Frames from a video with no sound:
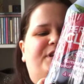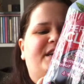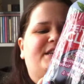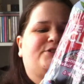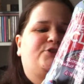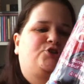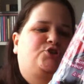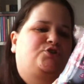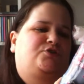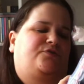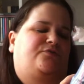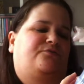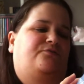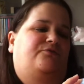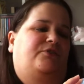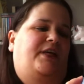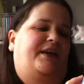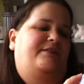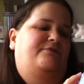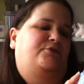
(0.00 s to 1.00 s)
These are just
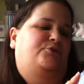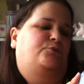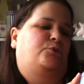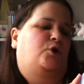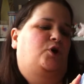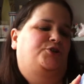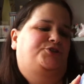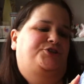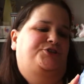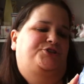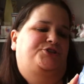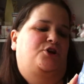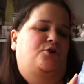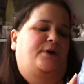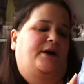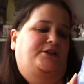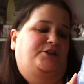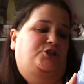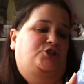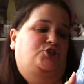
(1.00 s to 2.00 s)
flavoured water,
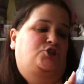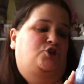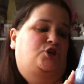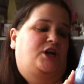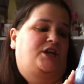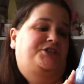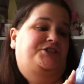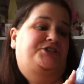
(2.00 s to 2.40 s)
no added sugar,